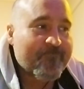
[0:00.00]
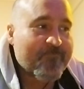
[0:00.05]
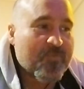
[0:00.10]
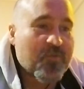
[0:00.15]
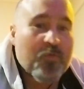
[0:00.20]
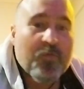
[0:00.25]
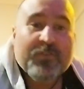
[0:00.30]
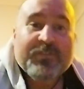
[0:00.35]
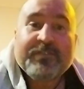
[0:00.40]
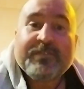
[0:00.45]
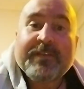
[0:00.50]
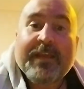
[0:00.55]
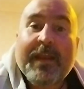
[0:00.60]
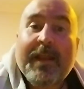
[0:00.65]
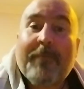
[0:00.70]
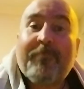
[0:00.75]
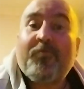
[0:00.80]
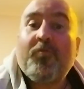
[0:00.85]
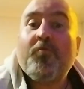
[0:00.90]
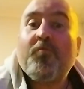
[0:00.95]
So what you get
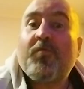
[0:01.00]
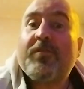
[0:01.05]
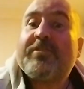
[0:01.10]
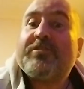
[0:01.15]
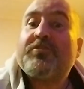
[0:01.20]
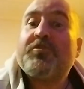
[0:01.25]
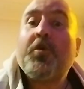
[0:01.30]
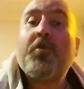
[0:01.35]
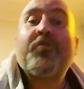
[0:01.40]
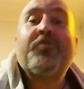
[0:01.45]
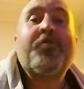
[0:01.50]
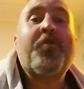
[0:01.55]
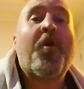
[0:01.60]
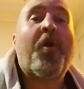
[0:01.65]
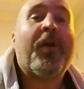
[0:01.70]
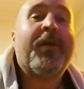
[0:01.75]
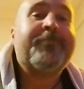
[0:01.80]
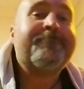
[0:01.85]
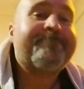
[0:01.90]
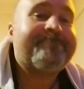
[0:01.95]
up to? What you do
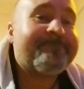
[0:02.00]
tonight?